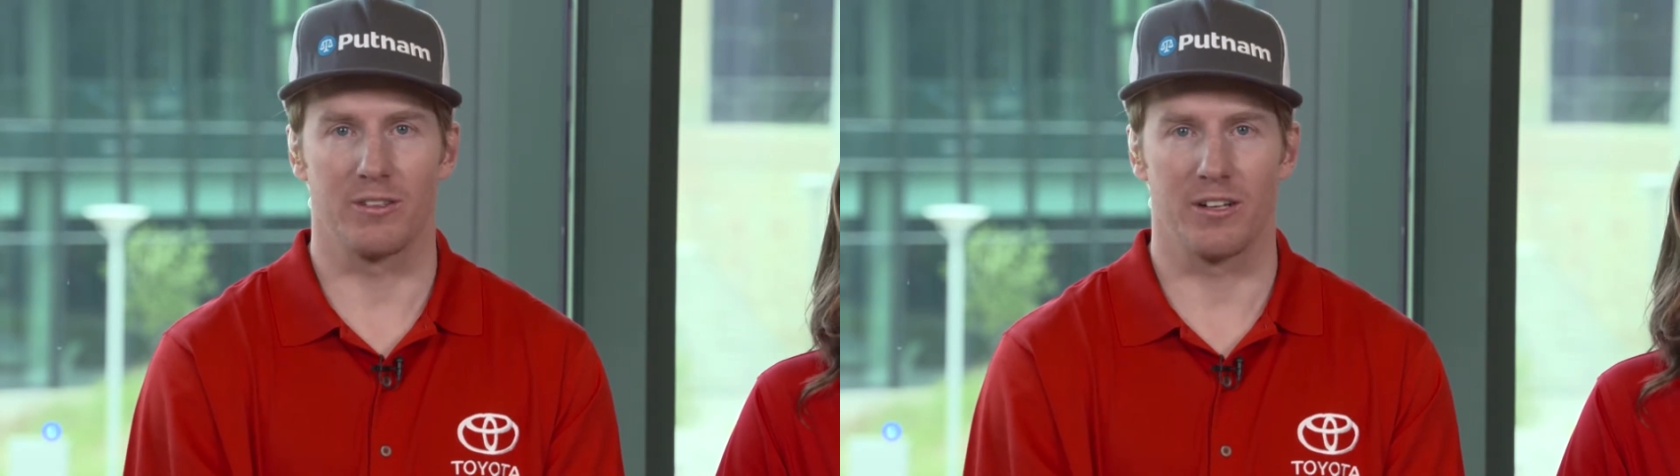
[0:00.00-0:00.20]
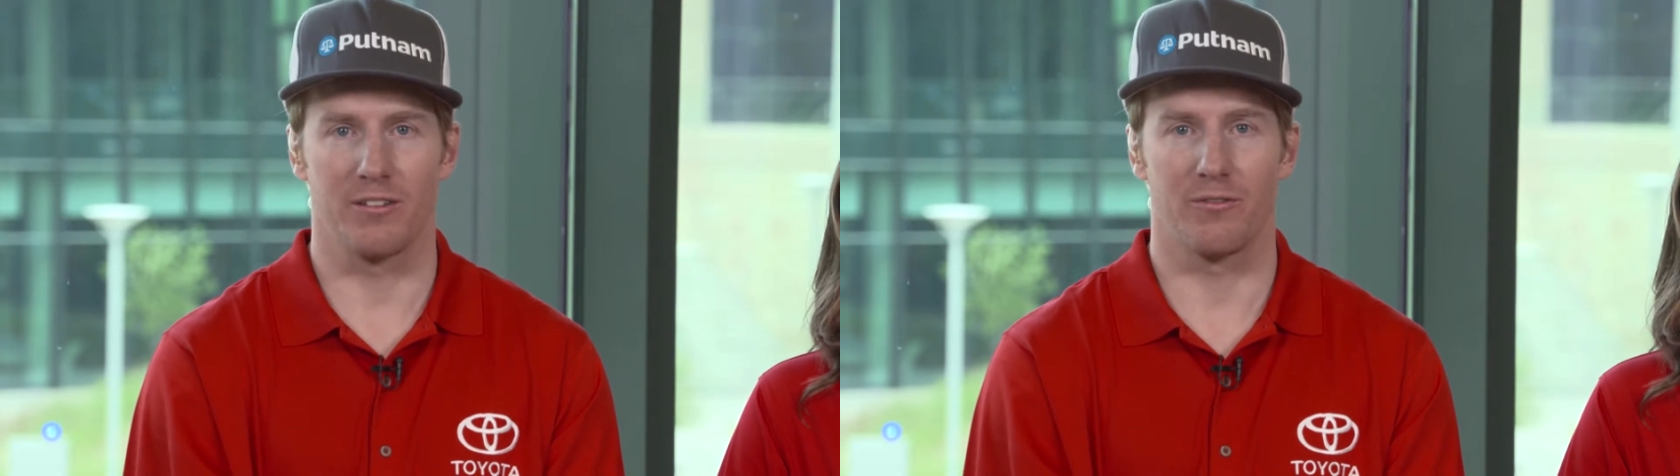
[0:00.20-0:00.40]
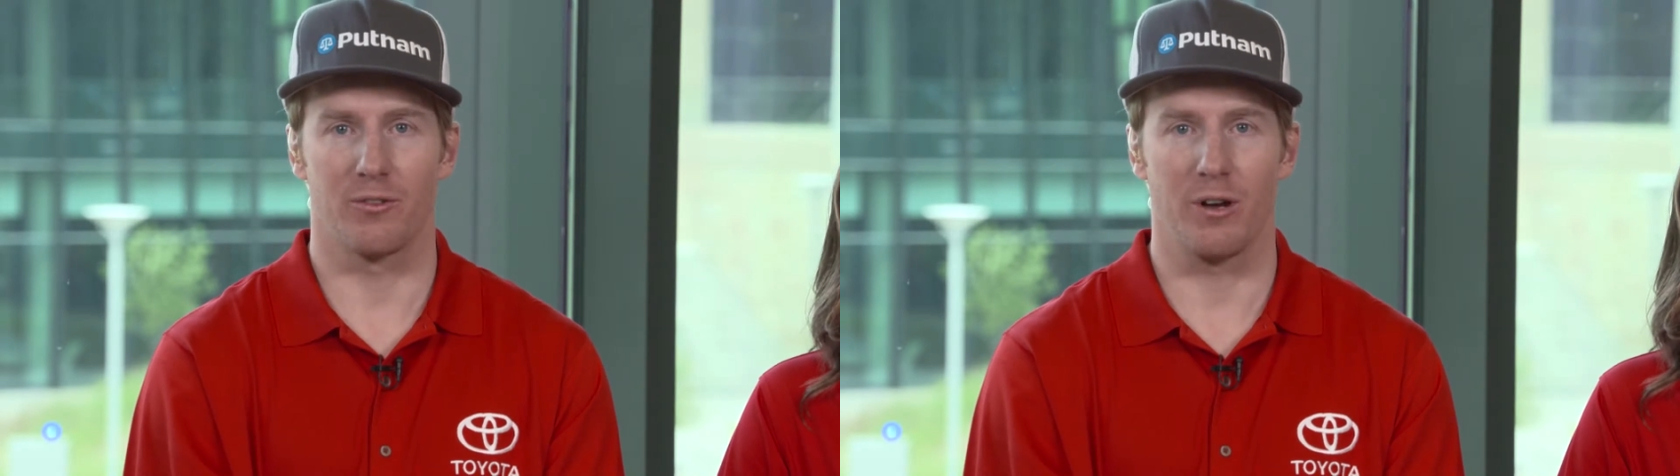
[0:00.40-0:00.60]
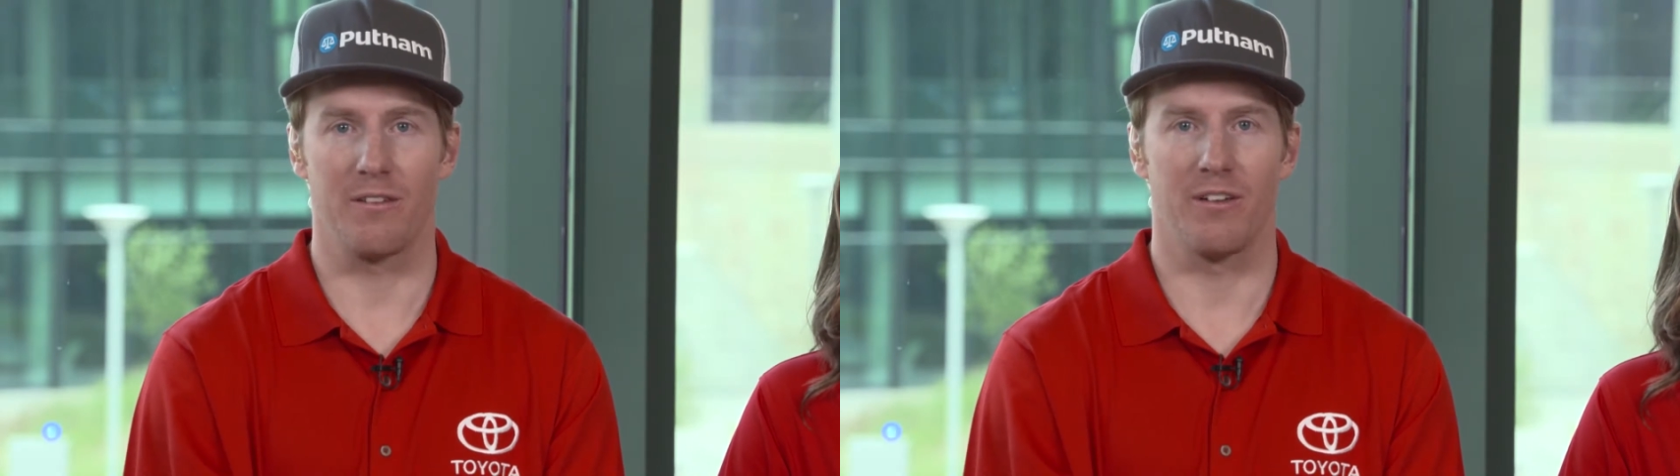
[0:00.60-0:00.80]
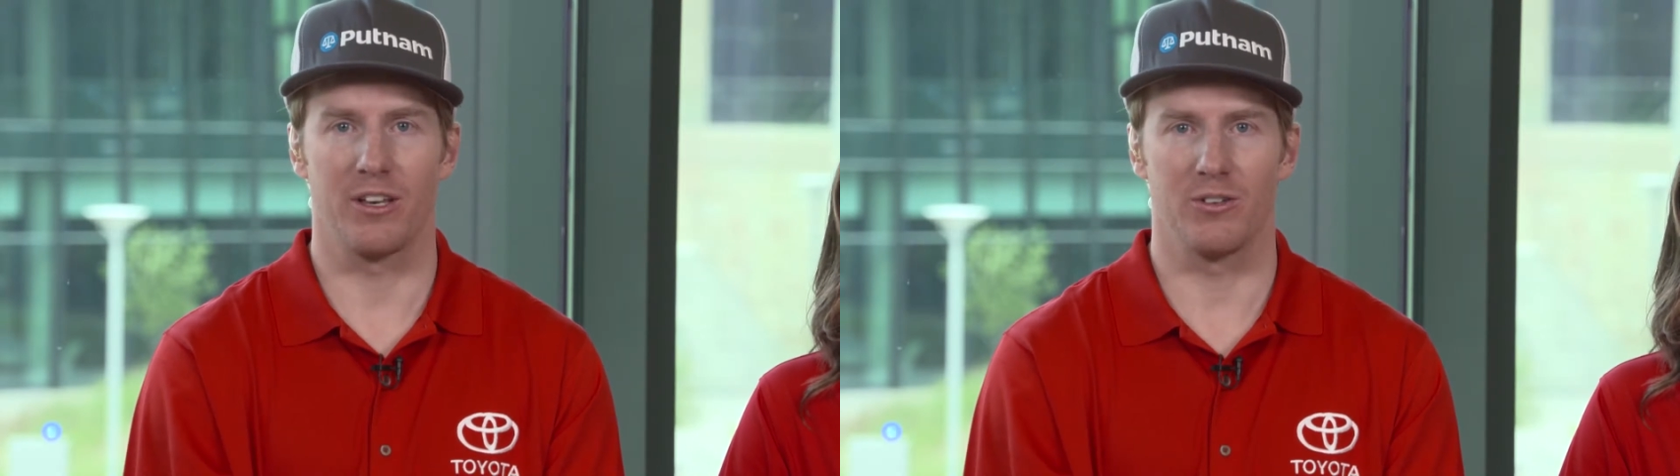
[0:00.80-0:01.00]
They have
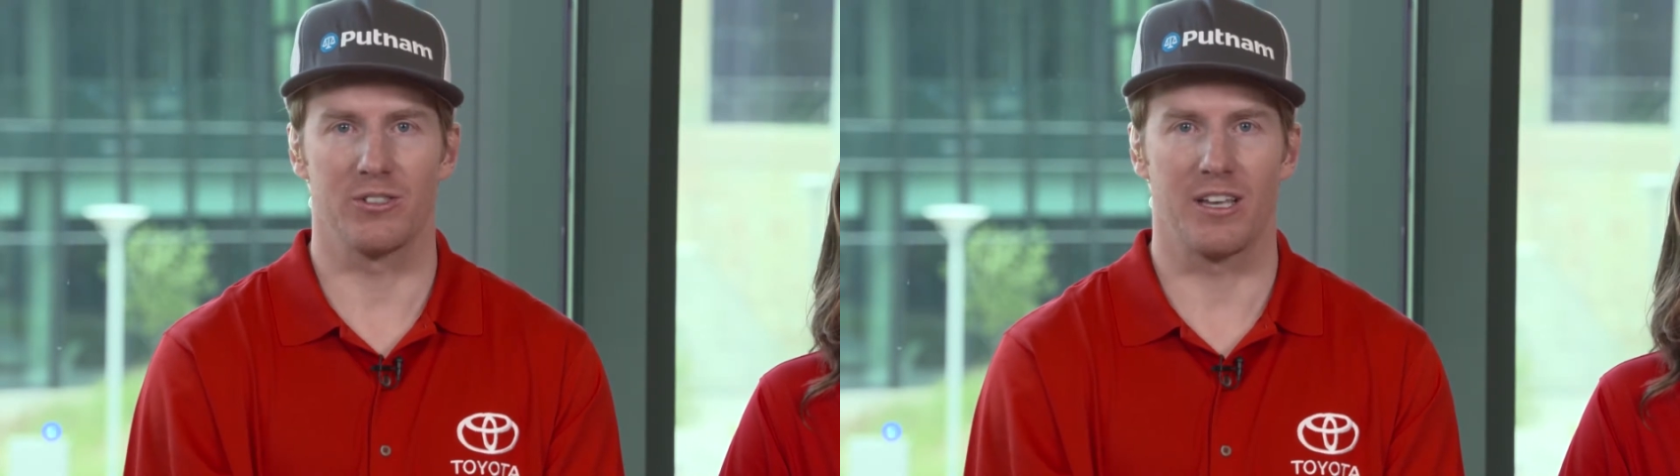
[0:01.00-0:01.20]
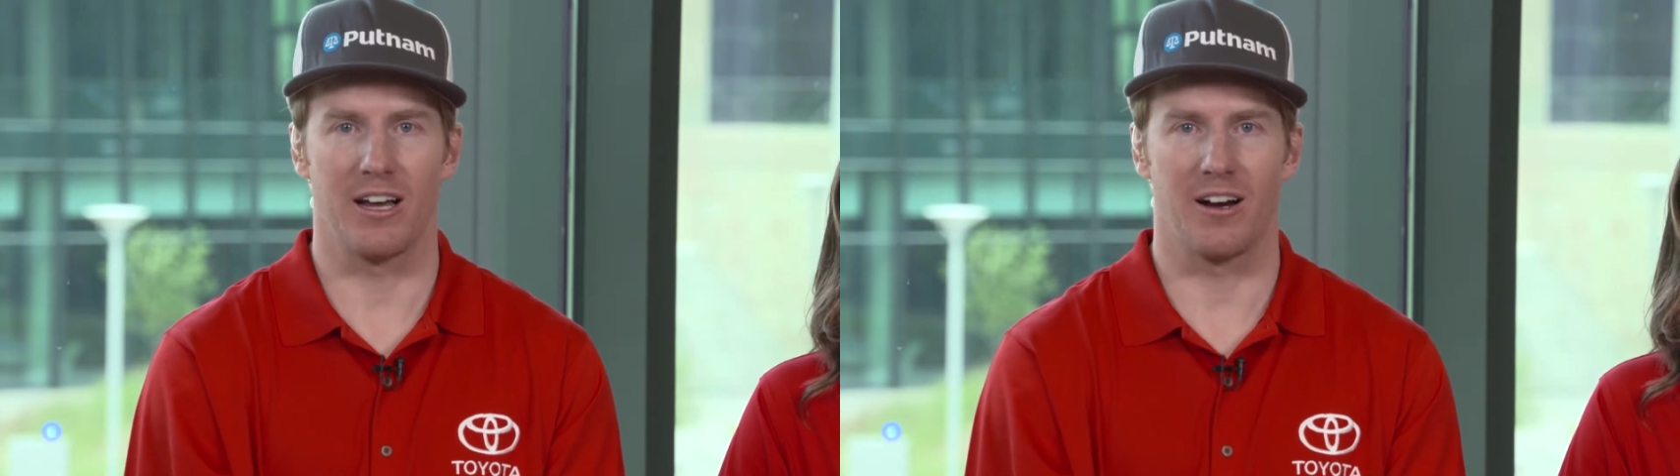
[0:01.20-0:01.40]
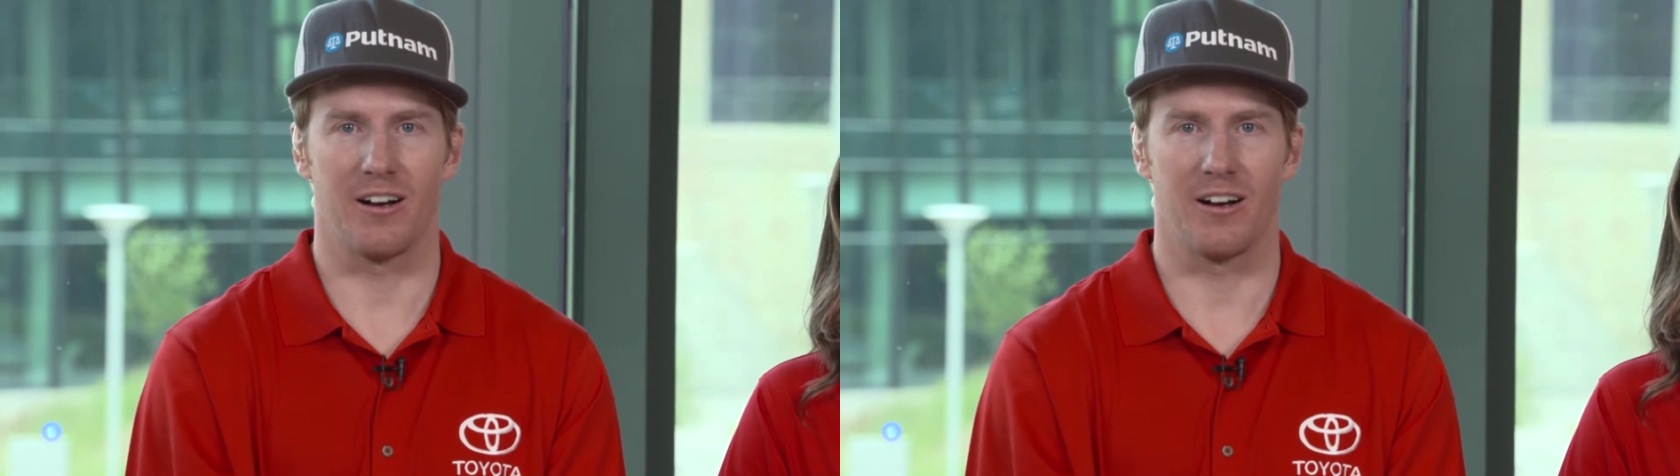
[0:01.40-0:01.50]
great venues there,